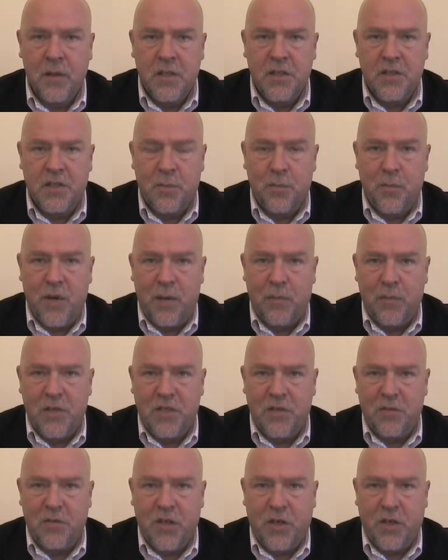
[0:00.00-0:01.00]
Some
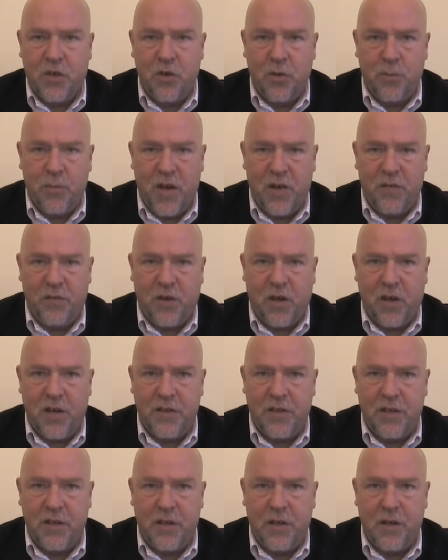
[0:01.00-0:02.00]
members of the group may
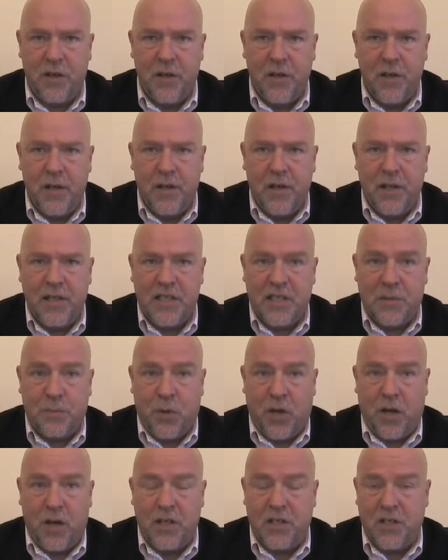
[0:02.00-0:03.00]
find they're
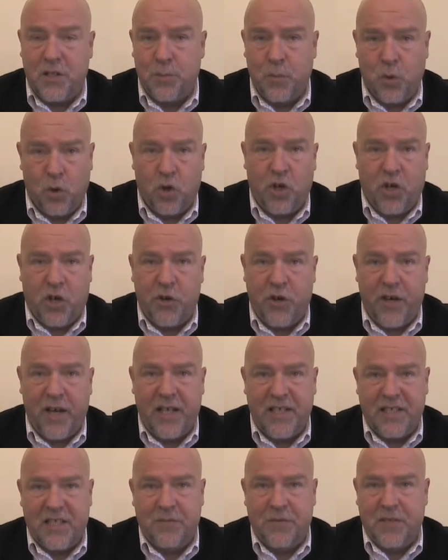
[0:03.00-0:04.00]
inspired to more
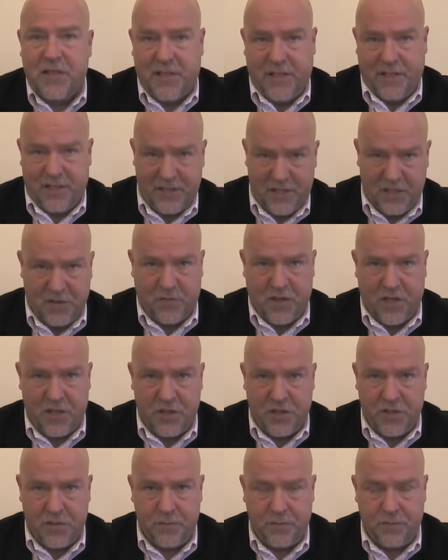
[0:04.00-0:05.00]
creativity in this
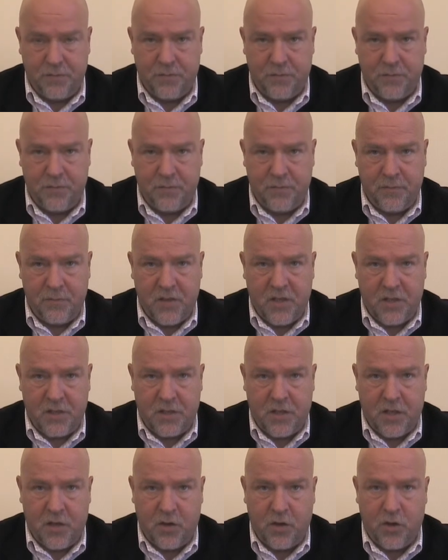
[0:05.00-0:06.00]
fashion.
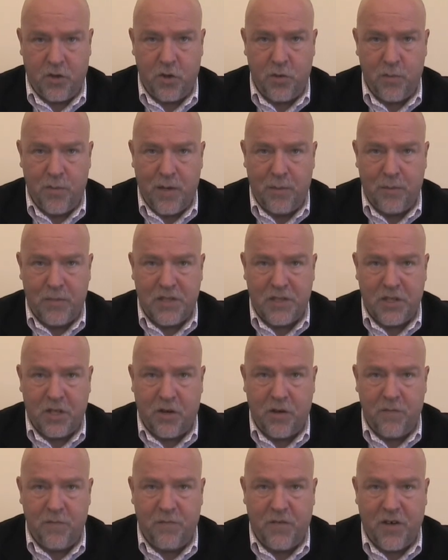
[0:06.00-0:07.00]
So group members
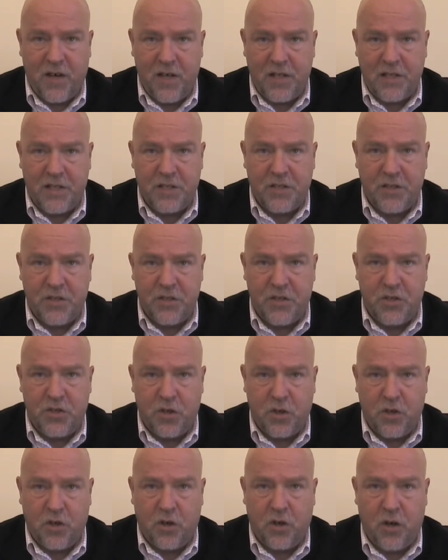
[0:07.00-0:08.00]
are invited to
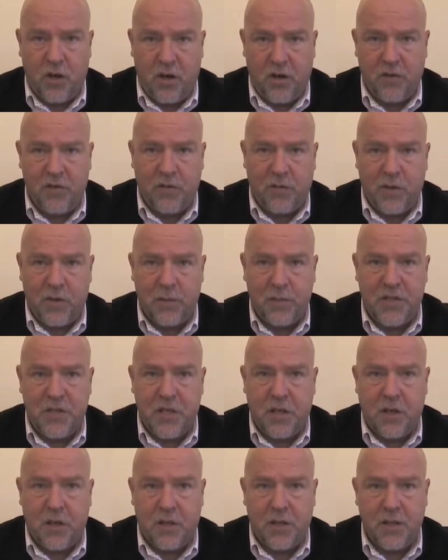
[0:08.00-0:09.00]
draw on the flip
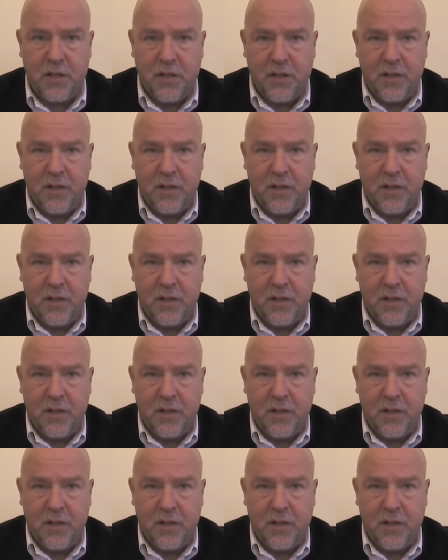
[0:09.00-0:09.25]
chart